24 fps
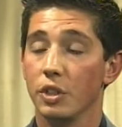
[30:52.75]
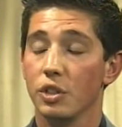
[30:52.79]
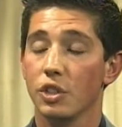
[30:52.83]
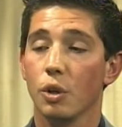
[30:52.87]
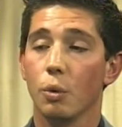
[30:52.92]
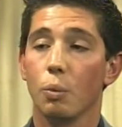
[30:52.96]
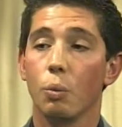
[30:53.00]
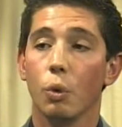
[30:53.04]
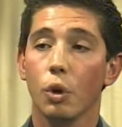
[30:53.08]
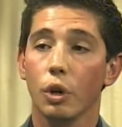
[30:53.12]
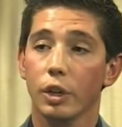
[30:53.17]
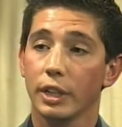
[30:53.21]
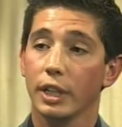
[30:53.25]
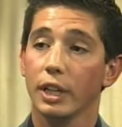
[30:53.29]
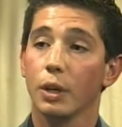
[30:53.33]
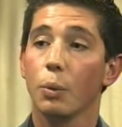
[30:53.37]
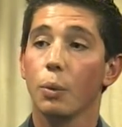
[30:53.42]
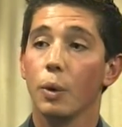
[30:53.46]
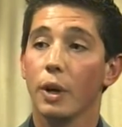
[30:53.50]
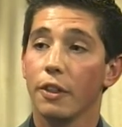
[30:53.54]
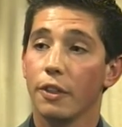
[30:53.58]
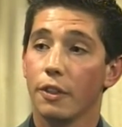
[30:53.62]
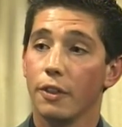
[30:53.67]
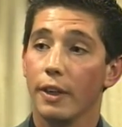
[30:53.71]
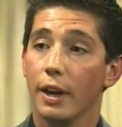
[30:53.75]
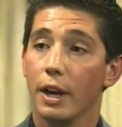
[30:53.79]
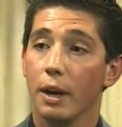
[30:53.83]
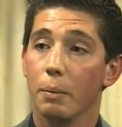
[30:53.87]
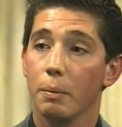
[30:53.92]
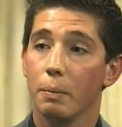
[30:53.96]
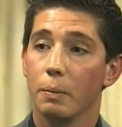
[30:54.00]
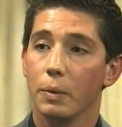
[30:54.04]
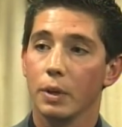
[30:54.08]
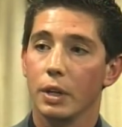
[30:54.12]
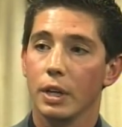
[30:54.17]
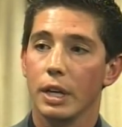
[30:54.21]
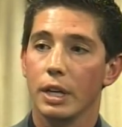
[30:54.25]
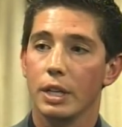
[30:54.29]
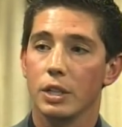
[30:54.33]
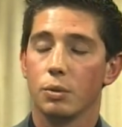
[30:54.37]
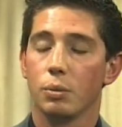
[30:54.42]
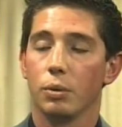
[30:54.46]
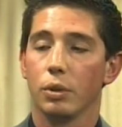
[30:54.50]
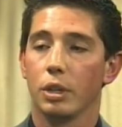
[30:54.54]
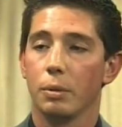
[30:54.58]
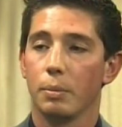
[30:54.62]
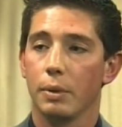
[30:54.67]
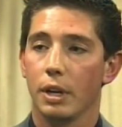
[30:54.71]
So working with them, it's
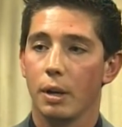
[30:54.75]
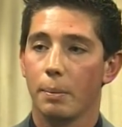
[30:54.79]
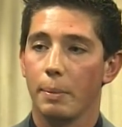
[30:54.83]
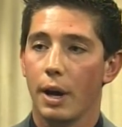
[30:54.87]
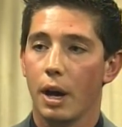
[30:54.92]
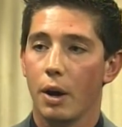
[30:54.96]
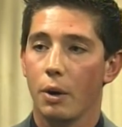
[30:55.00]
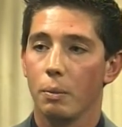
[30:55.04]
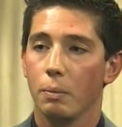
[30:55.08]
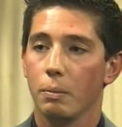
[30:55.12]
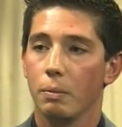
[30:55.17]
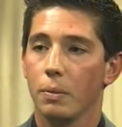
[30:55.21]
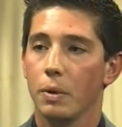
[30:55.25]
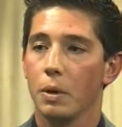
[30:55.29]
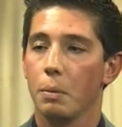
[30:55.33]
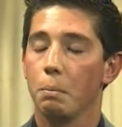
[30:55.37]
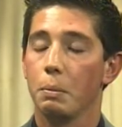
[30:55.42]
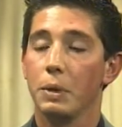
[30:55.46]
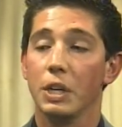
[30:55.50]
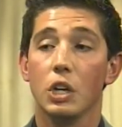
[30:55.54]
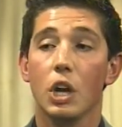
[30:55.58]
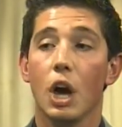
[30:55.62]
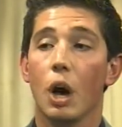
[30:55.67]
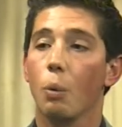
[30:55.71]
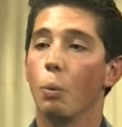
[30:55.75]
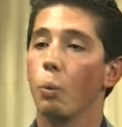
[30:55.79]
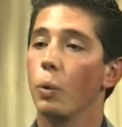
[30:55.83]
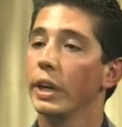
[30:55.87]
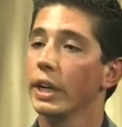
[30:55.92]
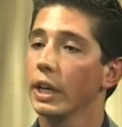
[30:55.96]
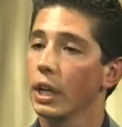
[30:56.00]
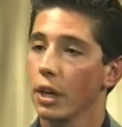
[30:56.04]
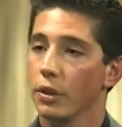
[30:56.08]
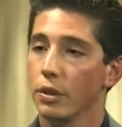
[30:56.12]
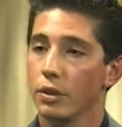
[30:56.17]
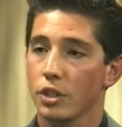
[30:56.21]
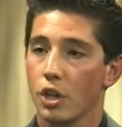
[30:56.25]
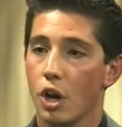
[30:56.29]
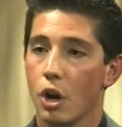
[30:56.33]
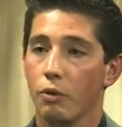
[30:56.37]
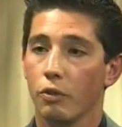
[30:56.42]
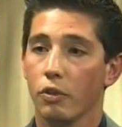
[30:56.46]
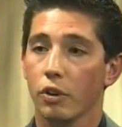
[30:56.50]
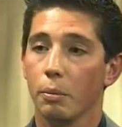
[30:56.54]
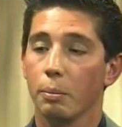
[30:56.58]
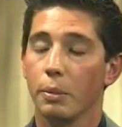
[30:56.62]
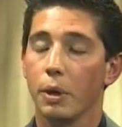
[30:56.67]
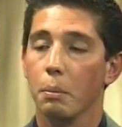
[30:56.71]
really been about me not winning others
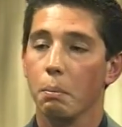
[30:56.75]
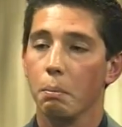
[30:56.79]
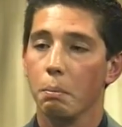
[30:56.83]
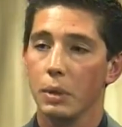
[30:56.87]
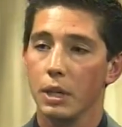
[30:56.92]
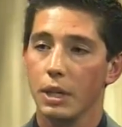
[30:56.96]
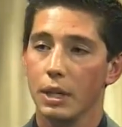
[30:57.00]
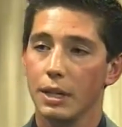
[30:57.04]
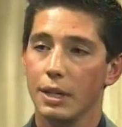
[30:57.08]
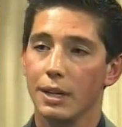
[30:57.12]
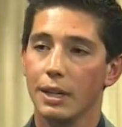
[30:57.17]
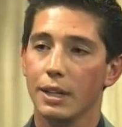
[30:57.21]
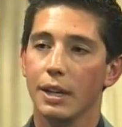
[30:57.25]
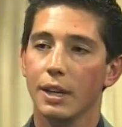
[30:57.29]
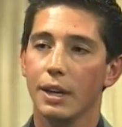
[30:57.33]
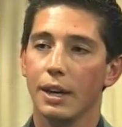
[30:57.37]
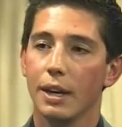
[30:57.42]
over, but me